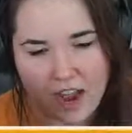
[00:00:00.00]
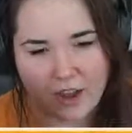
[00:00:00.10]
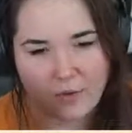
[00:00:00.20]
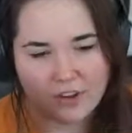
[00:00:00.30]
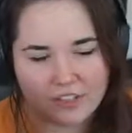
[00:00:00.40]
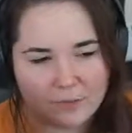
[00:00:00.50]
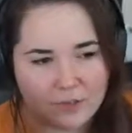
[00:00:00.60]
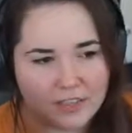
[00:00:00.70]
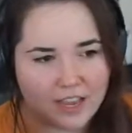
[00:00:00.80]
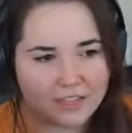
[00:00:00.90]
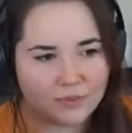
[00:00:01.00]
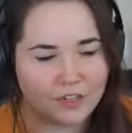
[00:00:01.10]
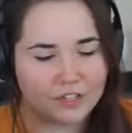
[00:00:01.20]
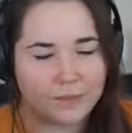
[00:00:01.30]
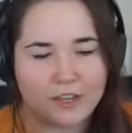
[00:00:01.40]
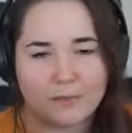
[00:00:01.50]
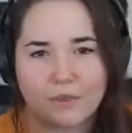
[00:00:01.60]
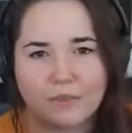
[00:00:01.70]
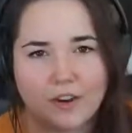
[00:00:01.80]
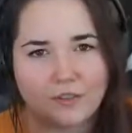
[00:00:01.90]
I want it to be as fair as
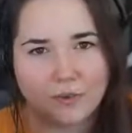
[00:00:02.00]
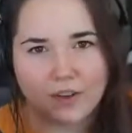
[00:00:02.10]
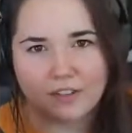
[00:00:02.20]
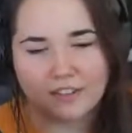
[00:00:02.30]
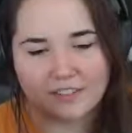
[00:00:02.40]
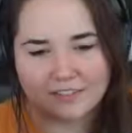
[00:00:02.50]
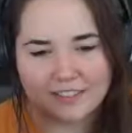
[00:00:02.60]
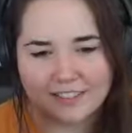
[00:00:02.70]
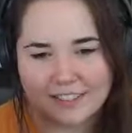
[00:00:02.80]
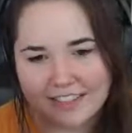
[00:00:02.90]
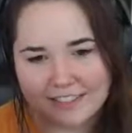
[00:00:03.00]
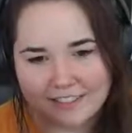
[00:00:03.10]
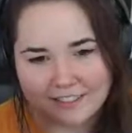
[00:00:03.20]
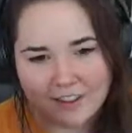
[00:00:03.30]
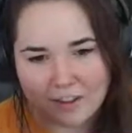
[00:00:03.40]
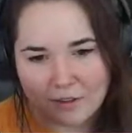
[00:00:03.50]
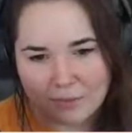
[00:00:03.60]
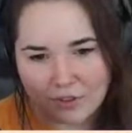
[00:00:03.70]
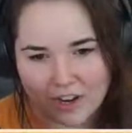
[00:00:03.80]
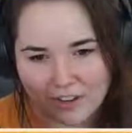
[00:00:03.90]
possible for everyone. That's all I'm
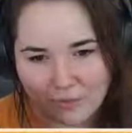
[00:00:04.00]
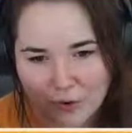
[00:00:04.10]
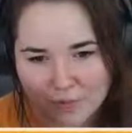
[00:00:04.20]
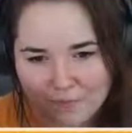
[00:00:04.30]
trying for.